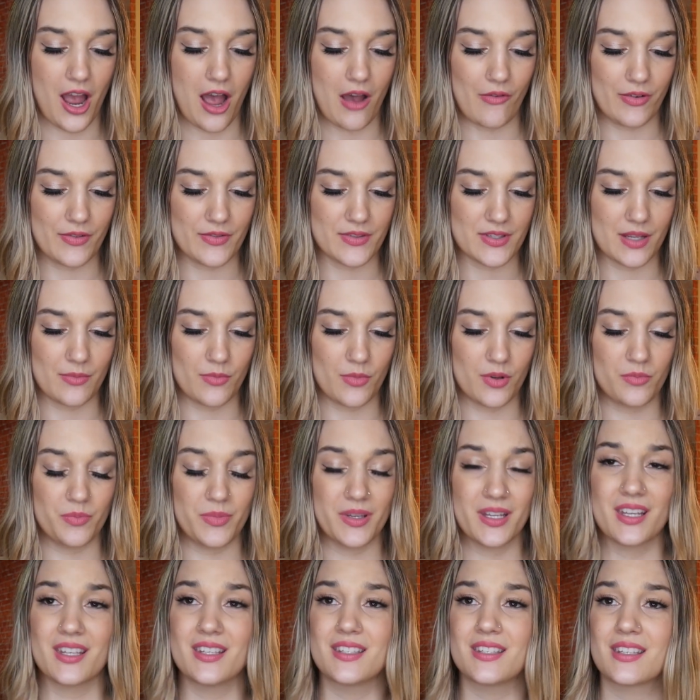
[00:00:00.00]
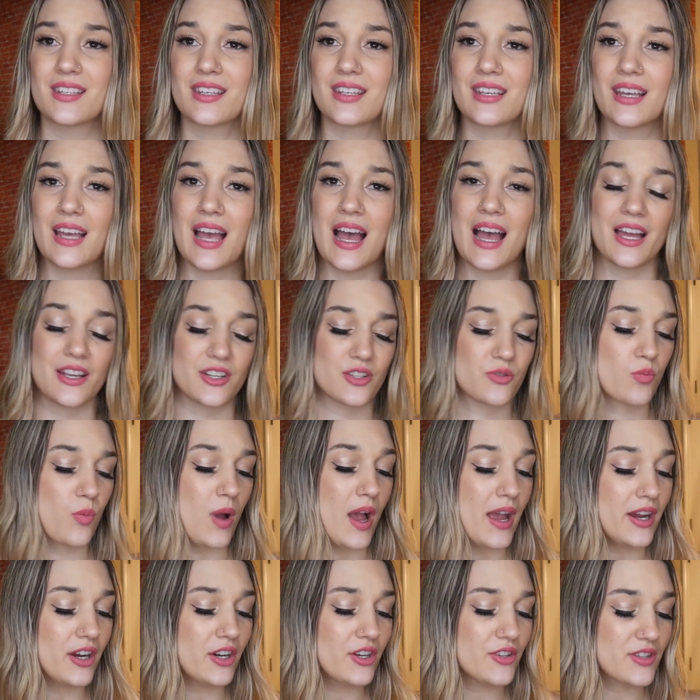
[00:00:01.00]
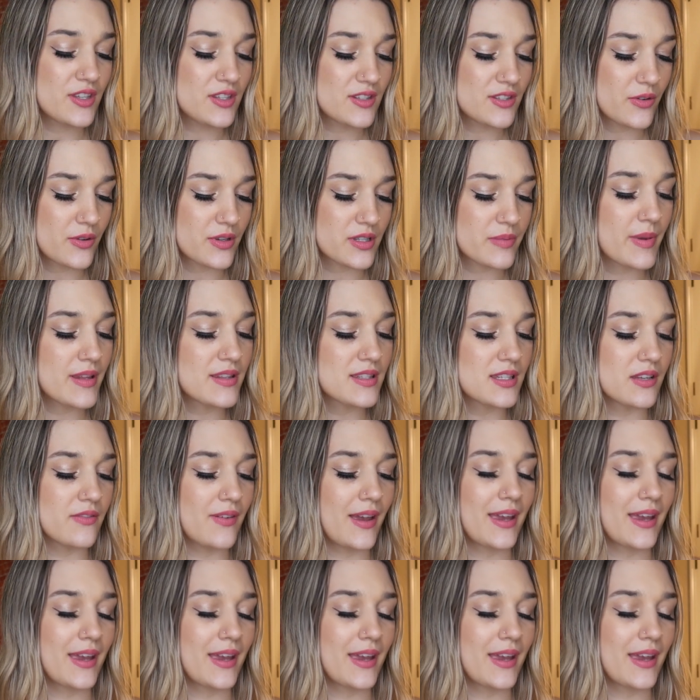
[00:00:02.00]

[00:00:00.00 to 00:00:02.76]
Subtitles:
off of someone because, gosh, why are these so expensive?